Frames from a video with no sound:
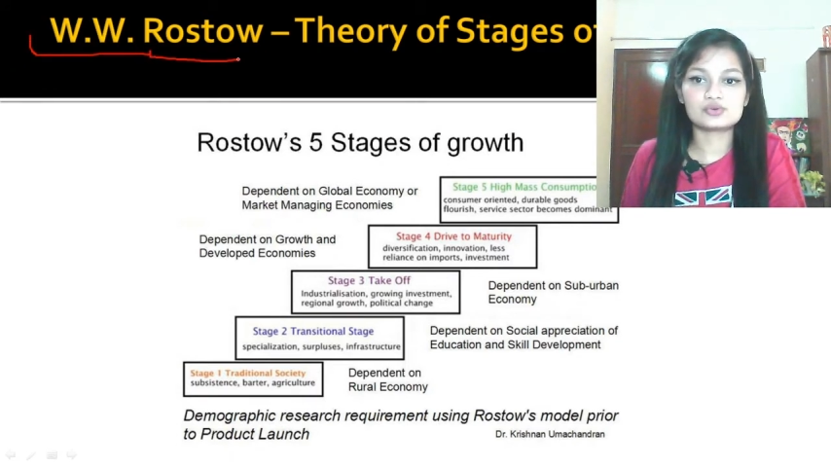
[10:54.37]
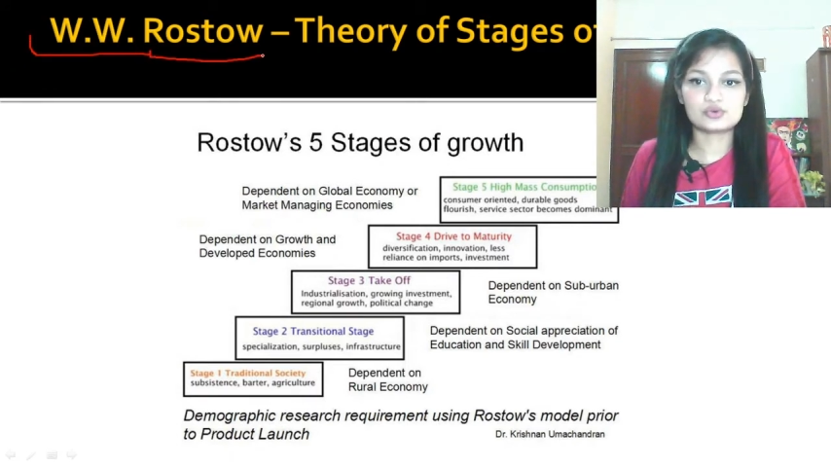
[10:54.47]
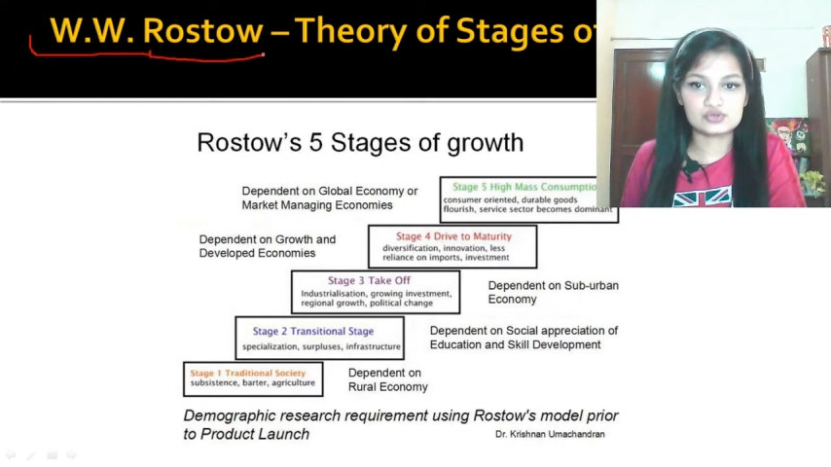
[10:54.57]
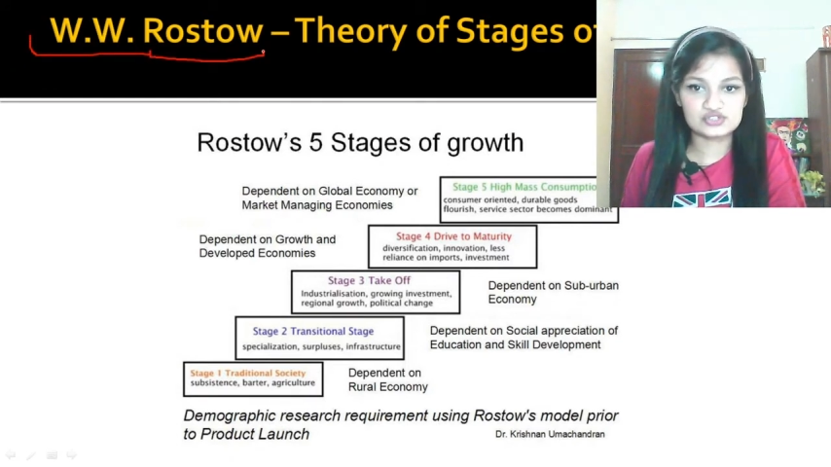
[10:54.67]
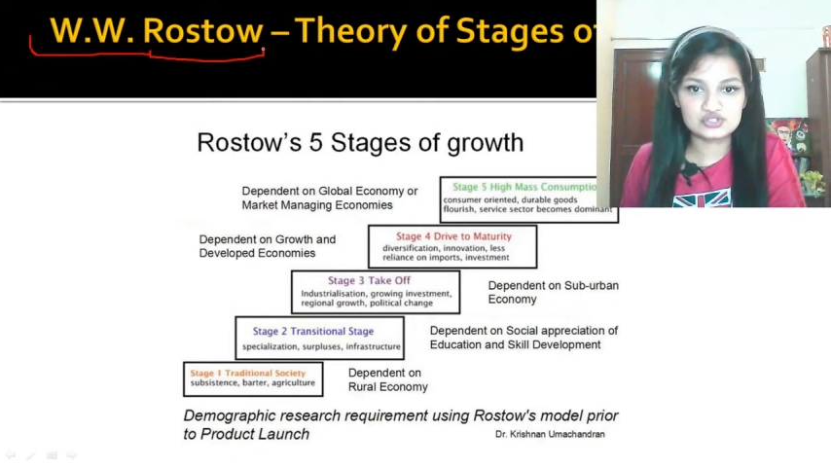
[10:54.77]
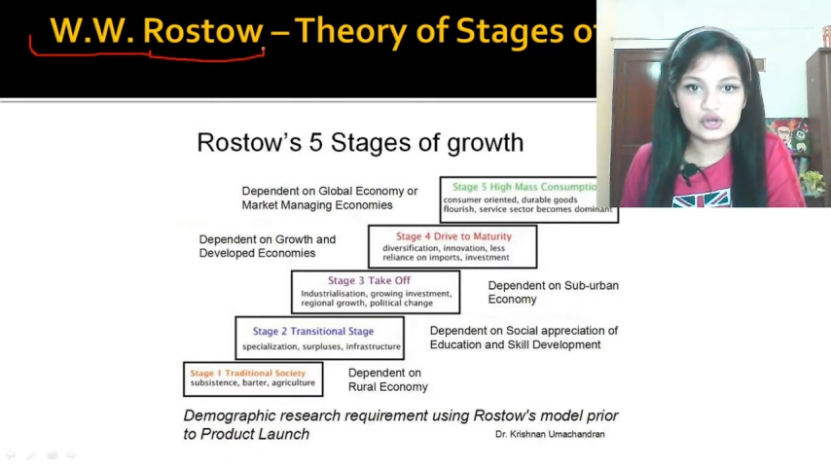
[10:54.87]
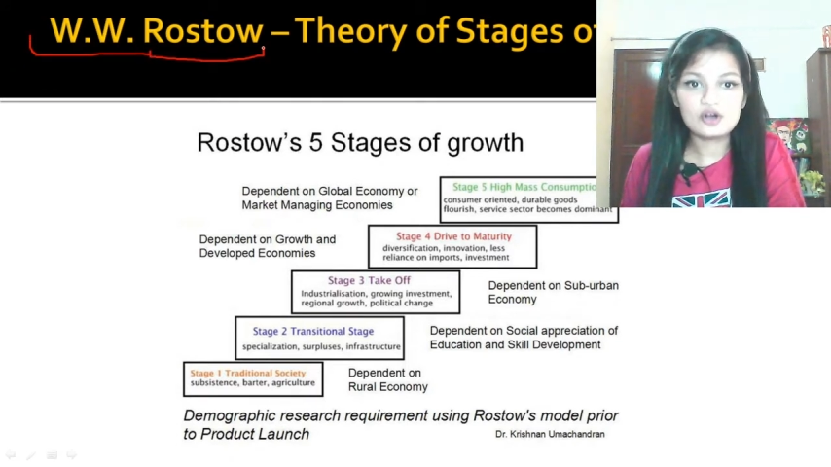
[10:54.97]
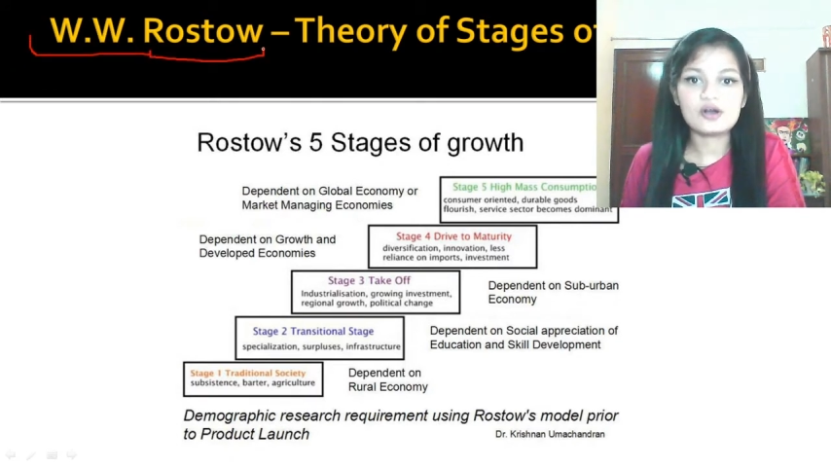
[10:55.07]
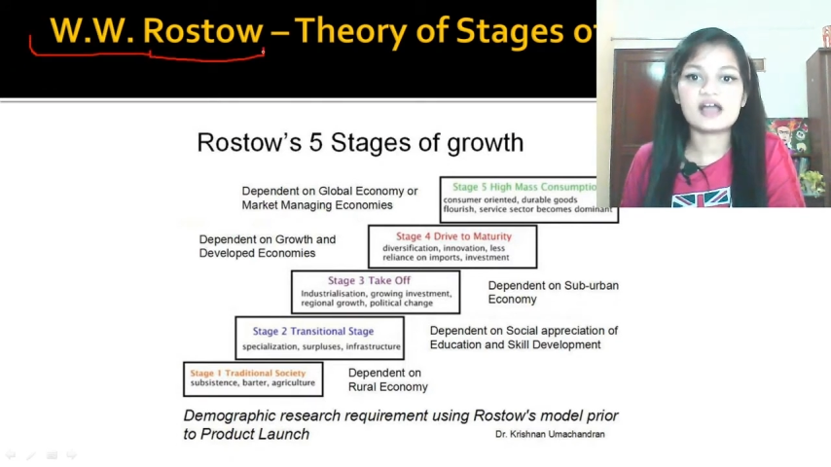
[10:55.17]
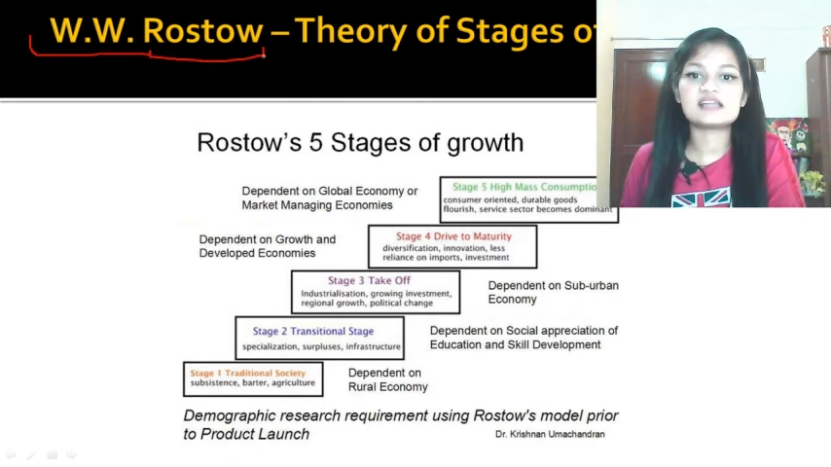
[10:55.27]
Rostow,
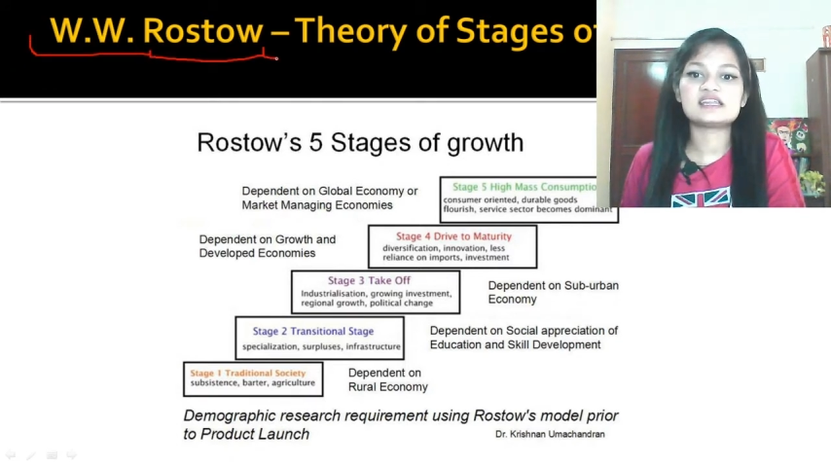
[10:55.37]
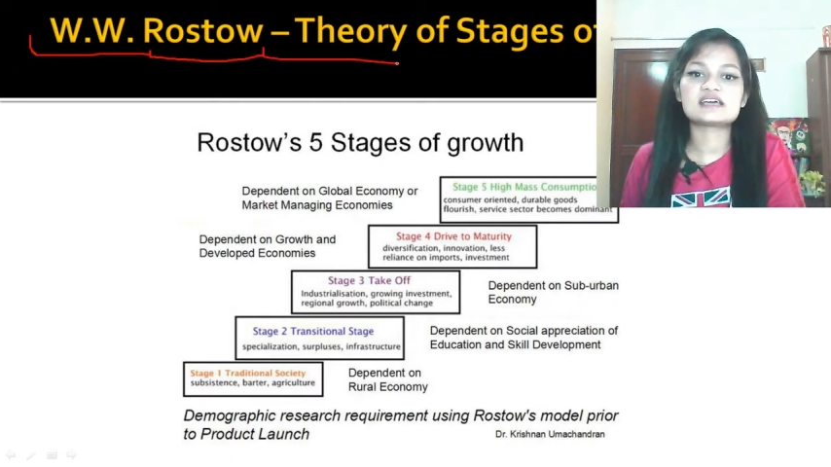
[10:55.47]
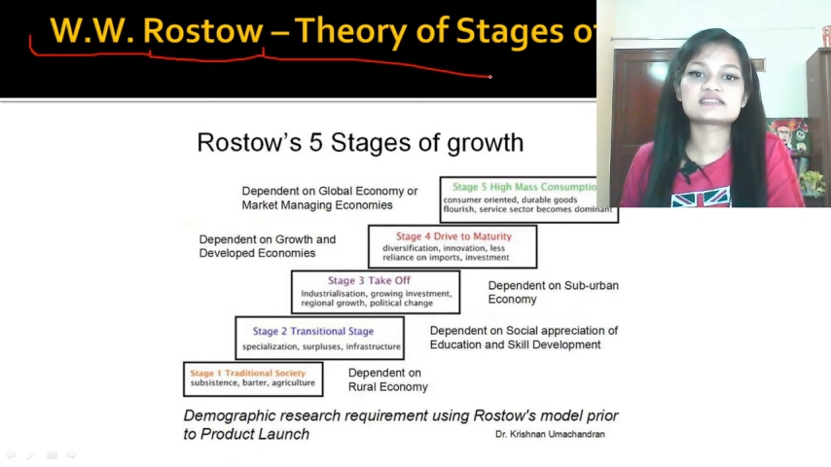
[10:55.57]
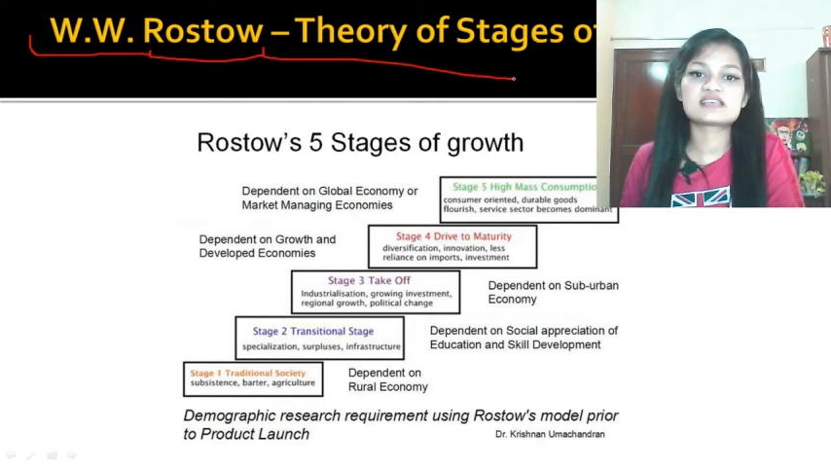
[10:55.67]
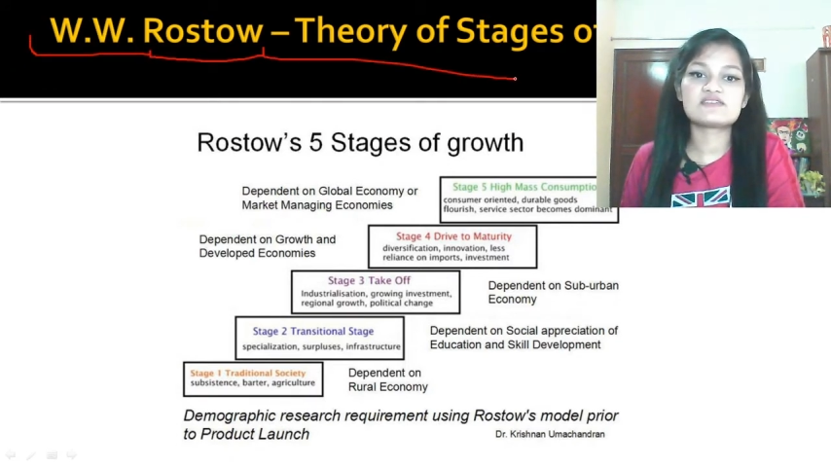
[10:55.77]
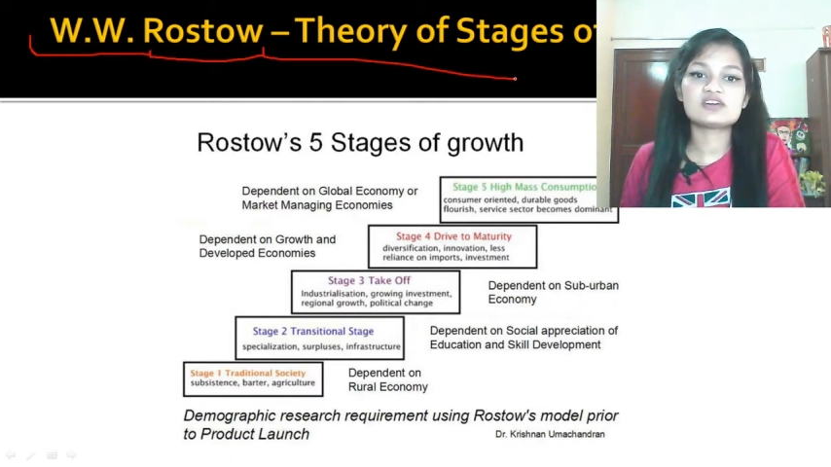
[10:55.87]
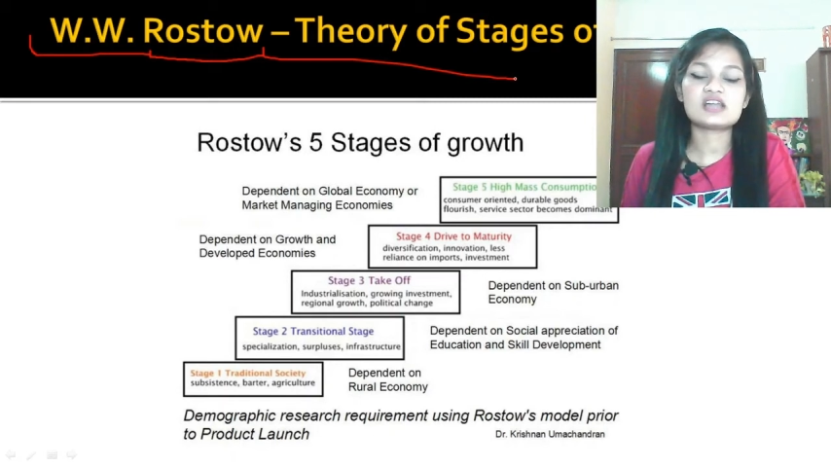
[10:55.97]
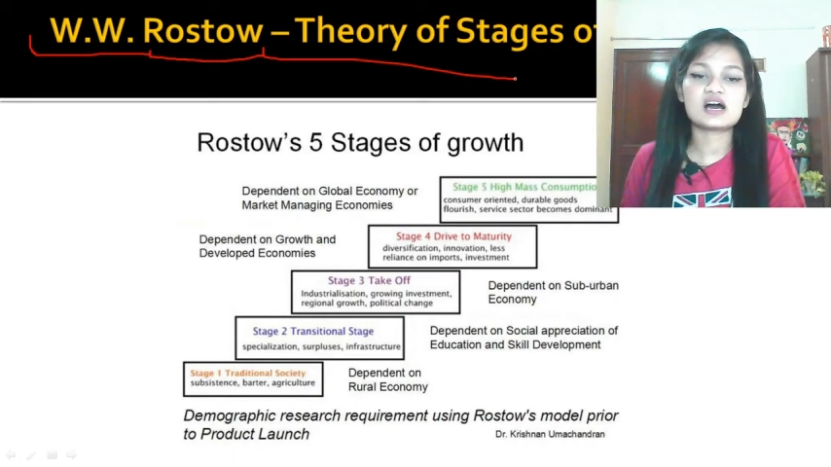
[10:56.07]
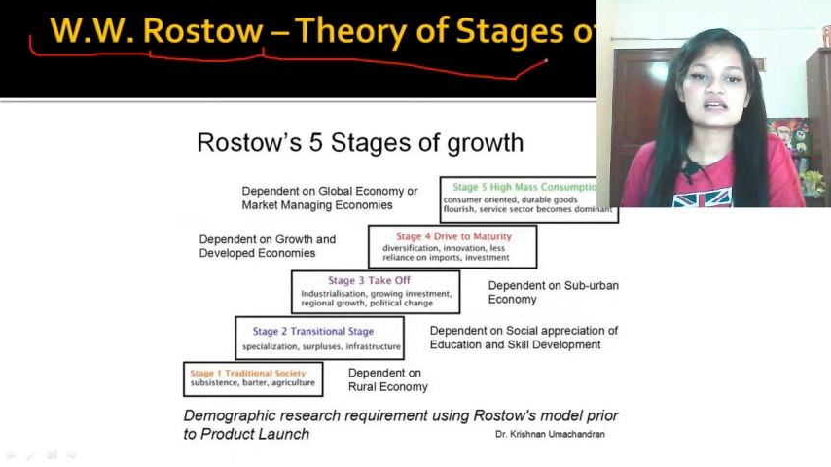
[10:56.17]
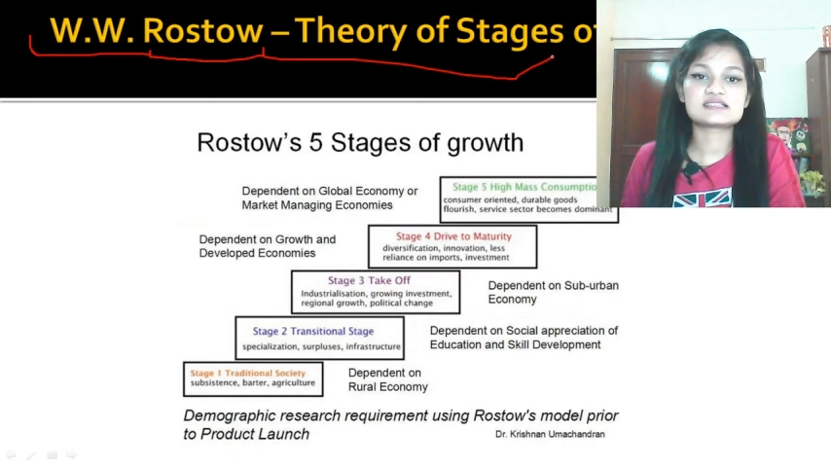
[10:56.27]
and he has given
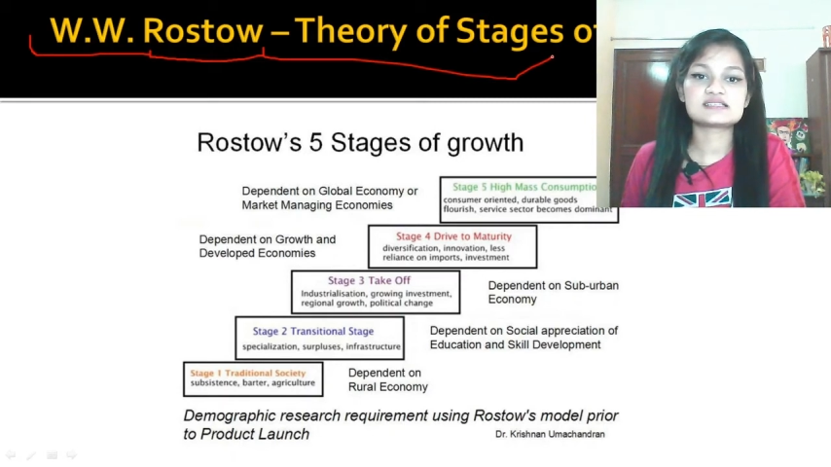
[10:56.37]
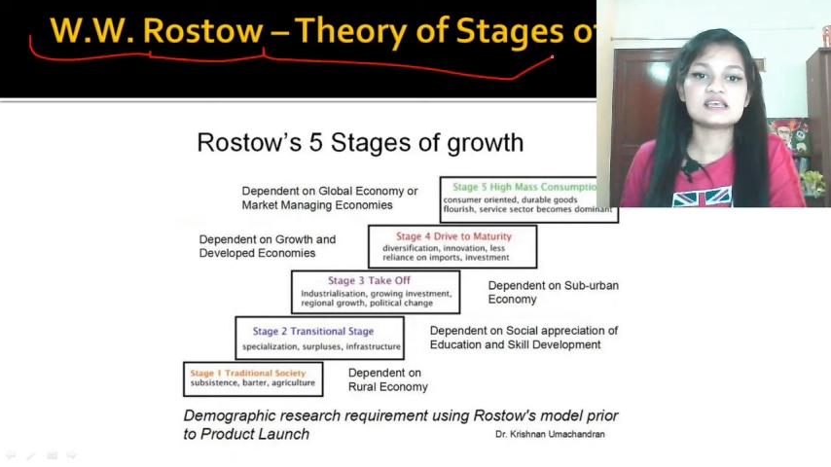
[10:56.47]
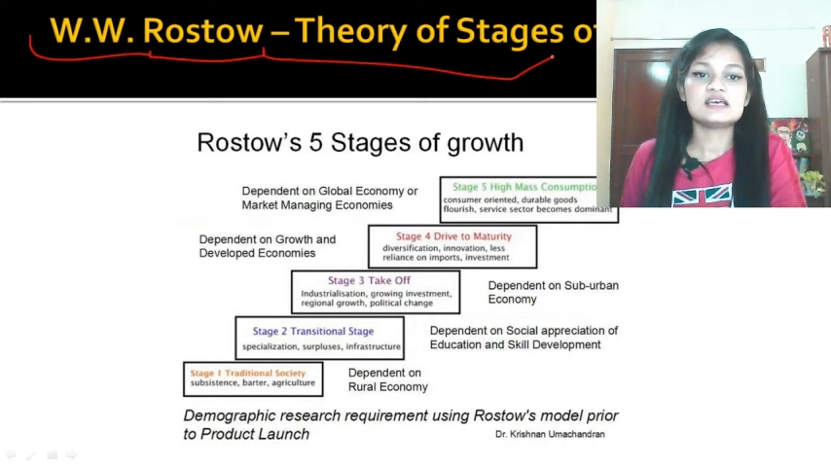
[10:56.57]
us